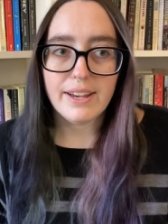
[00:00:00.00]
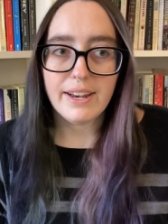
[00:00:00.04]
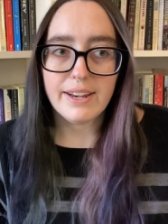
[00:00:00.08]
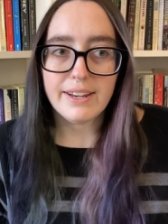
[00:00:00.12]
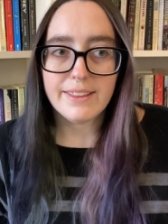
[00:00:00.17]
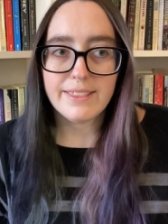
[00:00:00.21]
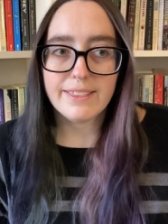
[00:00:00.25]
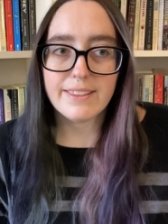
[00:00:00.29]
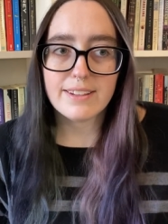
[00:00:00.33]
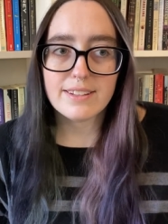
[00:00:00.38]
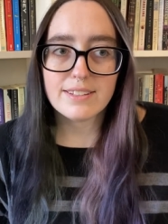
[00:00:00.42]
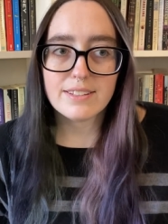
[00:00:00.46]
And
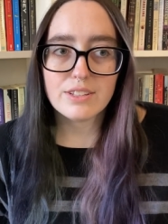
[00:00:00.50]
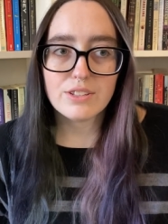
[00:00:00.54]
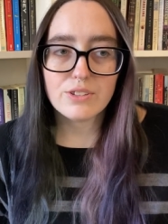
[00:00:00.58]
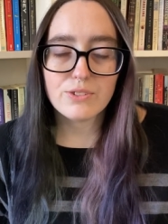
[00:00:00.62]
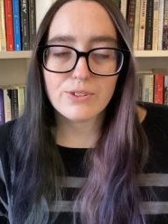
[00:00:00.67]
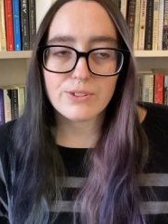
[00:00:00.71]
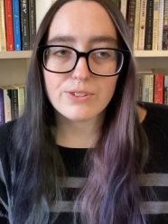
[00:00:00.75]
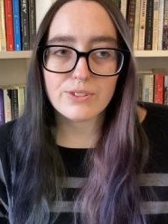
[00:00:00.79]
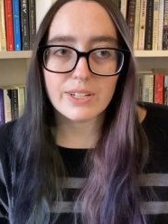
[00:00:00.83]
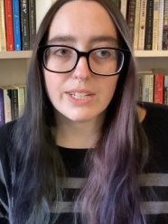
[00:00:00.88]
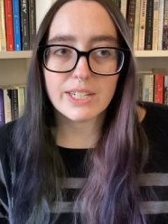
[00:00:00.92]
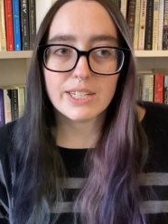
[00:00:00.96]
in this, it's
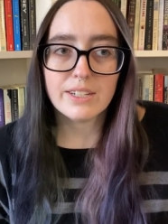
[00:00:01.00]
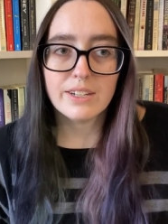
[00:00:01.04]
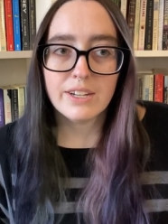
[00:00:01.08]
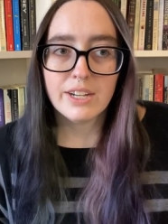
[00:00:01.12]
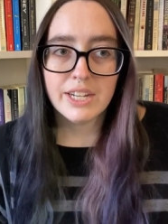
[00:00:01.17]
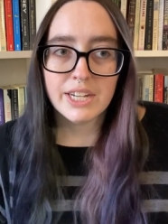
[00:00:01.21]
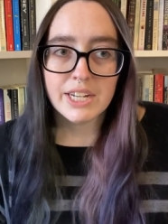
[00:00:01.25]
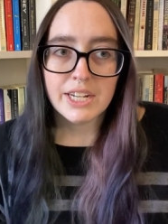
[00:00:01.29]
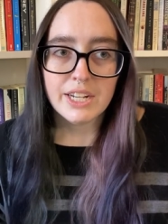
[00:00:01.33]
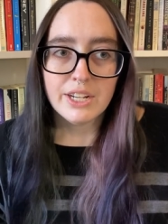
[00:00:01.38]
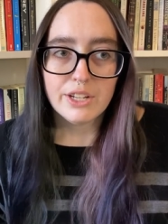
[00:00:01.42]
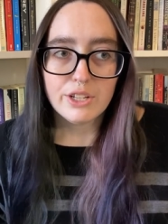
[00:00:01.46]
just like
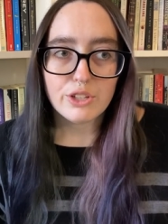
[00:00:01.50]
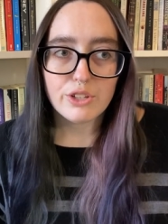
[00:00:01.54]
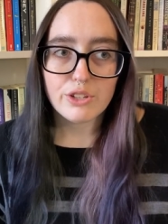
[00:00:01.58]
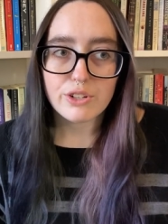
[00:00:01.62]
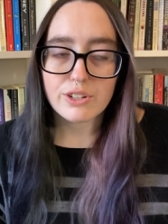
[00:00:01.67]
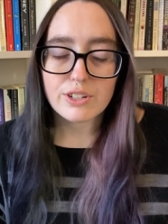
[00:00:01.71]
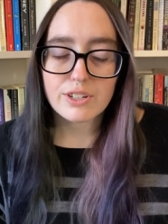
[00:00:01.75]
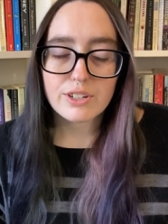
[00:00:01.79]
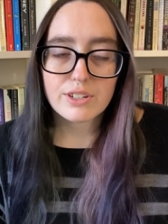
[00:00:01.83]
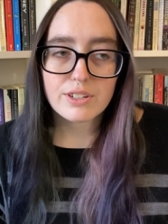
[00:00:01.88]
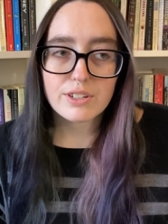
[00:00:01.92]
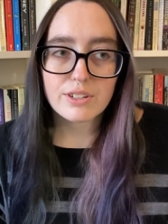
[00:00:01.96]

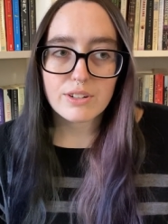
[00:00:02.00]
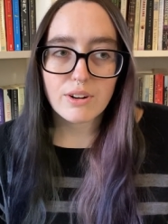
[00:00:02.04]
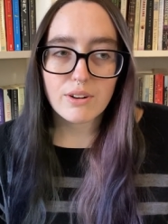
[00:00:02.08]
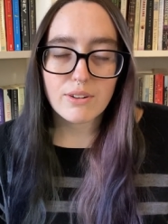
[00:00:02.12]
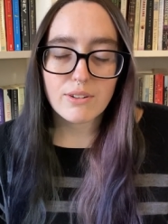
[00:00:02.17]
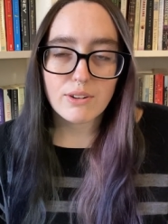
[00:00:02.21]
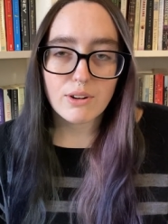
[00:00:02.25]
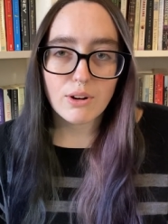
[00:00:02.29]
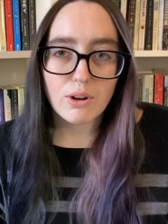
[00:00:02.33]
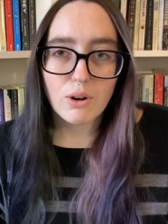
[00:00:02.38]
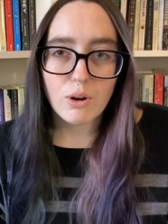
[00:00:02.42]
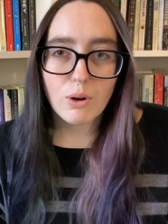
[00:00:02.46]
you're
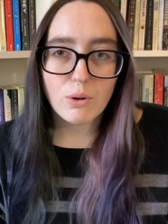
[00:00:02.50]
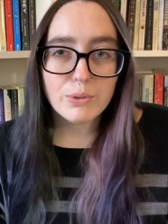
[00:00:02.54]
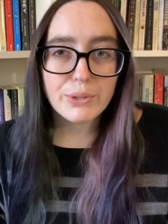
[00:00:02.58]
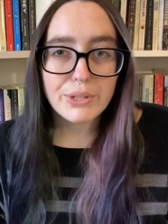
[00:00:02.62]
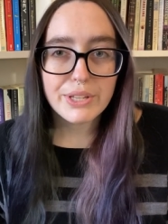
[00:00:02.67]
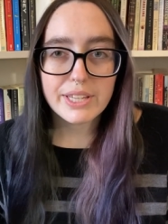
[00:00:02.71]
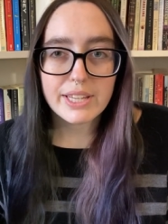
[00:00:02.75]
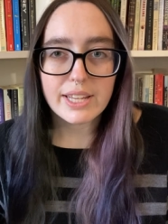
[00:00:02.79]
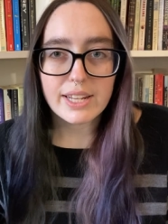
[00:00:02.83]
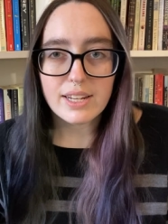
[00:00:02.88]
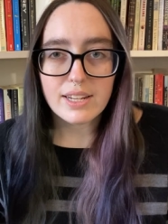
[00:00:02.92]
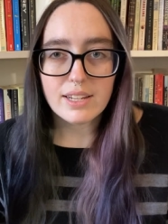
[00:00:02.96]
only
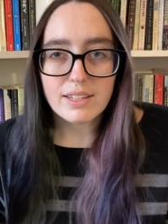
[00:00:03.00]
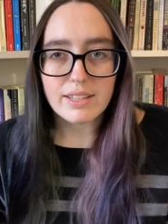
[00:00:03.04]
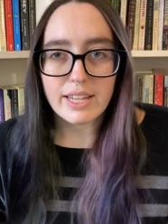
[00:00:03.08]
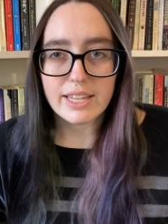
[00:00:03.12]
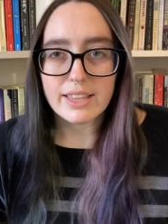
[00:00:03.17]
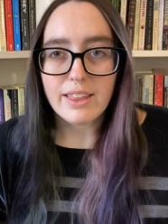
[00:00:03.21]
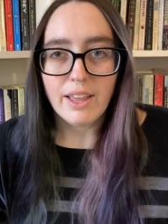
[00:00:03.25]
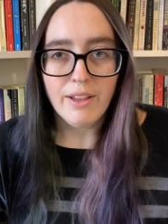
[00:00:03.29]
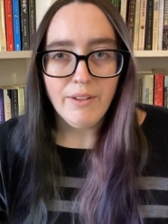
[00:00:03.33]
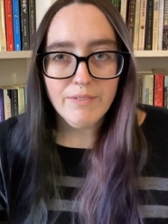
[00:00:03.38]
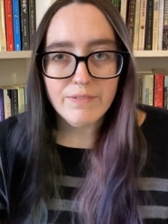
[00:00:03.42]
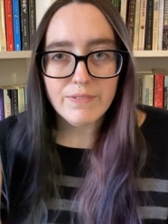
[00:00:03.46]
getting
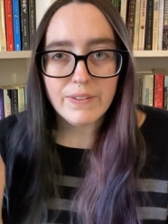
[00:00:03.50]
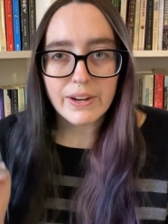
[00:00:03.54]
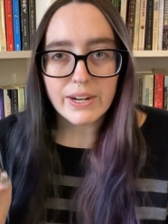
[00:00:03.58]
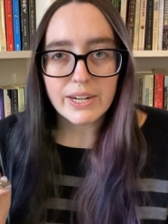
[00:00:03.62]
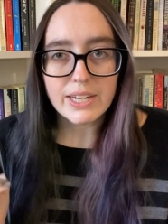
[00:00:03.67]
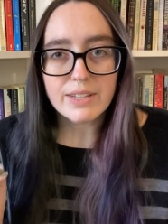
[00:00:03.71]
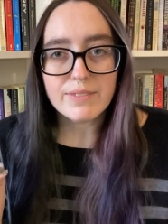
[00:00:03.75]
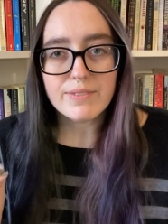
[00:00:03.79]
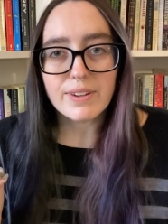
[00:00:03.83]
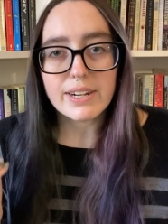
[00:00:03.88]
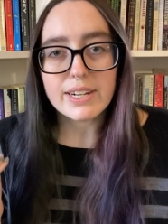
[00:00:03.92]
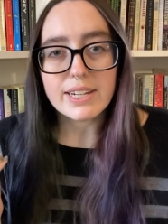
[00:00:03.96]
like that
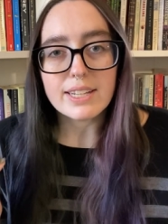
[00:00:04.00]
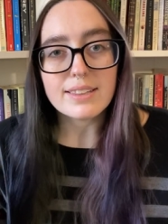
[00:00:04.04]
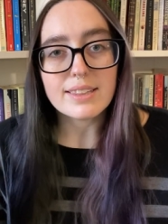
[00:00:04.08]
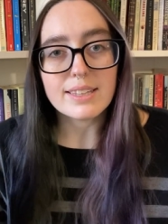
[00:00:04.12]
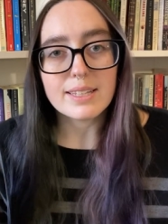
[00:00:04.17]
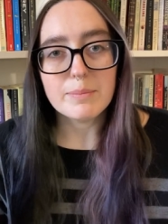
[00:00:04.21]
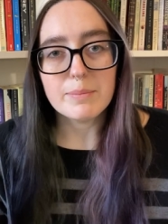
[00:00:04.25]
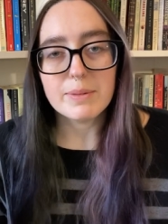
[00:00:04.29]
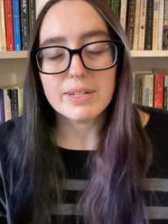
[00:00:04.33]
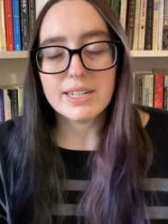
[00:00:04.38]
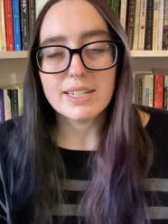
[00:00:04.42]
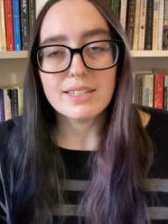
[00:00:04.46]
very, very
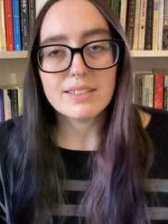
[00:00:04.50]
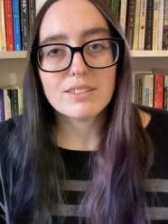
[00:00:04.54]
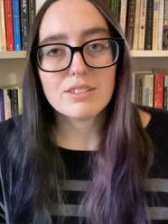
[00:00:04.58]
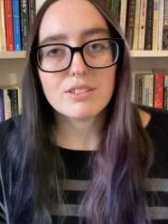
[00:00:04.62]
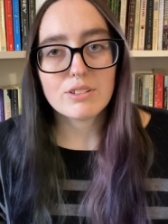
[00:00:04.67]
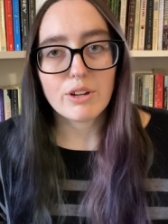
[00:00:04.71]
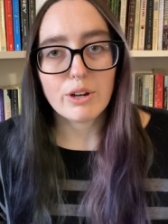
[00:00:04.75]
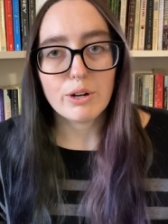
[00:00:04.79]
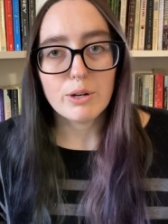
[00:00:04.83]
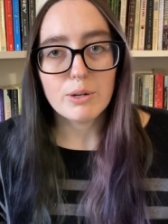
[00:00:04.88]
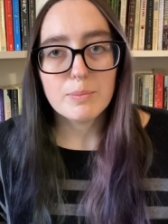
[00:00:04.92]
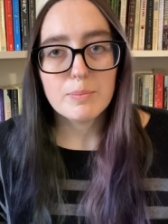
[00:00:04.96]
limited
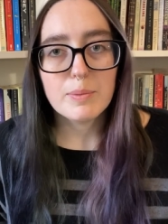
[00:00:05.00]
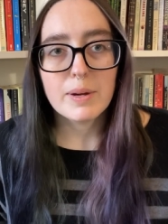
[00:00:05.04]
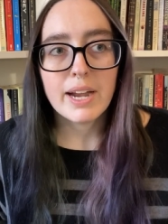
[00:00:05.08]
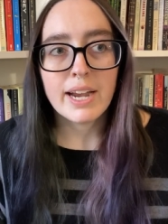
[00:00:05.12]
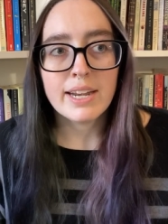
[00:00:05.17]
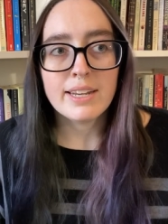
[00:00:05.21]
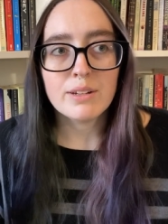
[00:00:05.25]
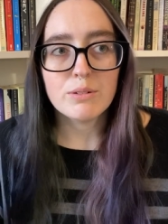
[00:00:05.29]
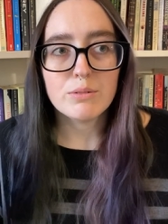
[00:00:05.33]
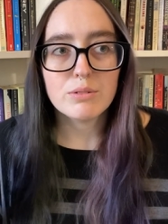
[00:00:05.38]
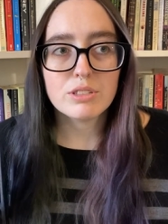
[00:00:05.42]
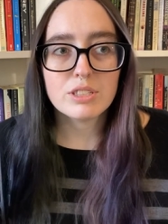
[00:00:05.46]
scope
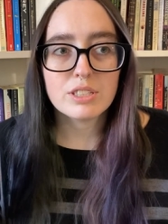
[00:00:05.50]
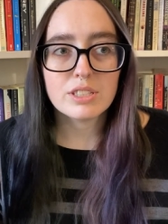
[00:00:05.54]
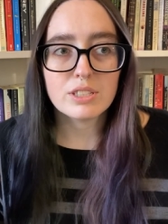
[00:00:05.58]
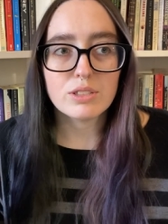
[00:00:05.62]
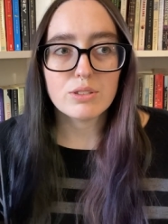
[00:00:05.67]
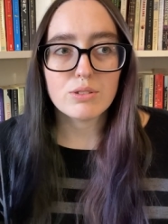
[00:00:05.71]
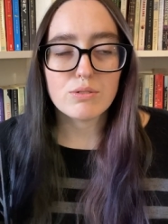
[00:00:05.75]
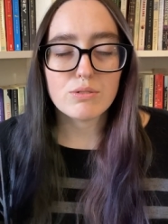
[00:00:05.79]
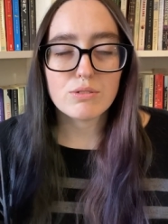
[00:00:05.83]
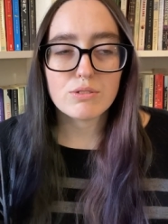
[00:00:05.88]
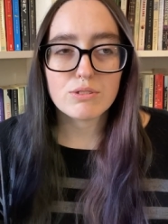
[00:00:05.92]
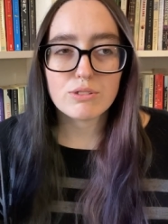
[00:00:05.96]
and it was
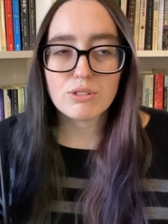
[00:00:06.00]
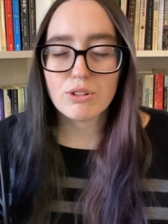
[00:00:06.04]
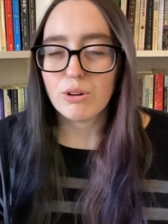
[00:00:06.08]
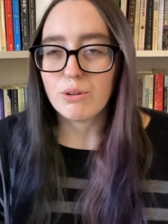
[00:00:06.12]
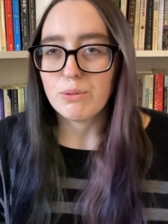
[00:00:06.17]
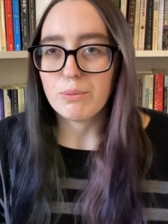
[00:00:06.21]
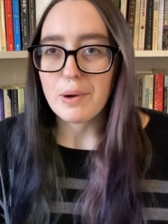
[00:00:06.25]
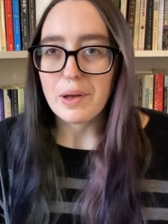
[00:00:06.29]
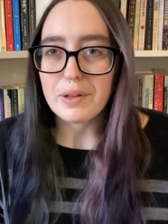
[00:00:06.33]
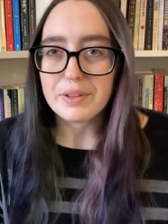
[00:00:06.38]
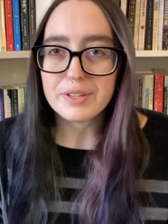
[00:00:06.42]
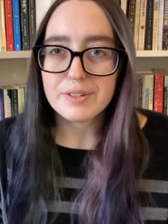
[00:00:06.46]
still so
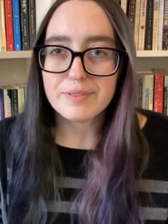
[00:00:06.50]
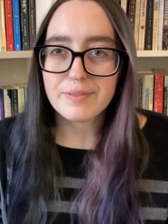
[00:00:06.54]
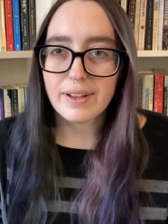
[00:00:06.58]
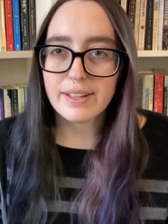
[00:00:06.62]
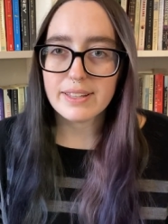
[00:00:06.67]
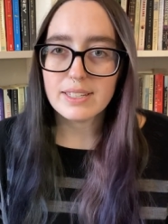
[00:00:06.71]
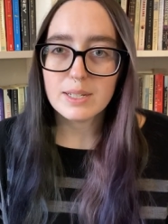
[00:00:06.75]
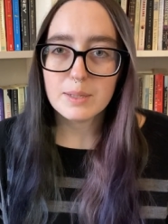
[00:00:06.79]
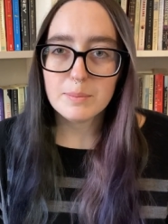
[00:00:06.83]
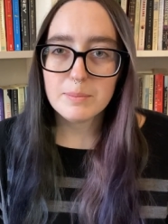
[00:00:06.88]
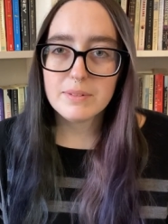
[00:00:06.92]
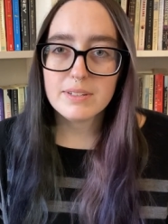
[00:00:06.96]
well
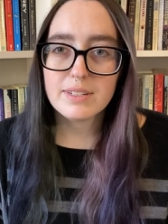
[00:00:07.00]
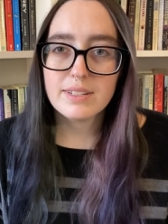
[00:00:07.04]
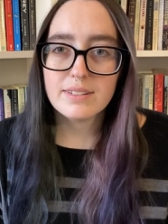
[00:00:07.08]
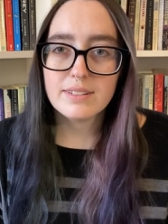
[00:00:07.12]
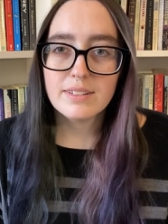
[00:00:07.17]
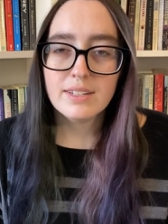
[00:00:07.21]
developed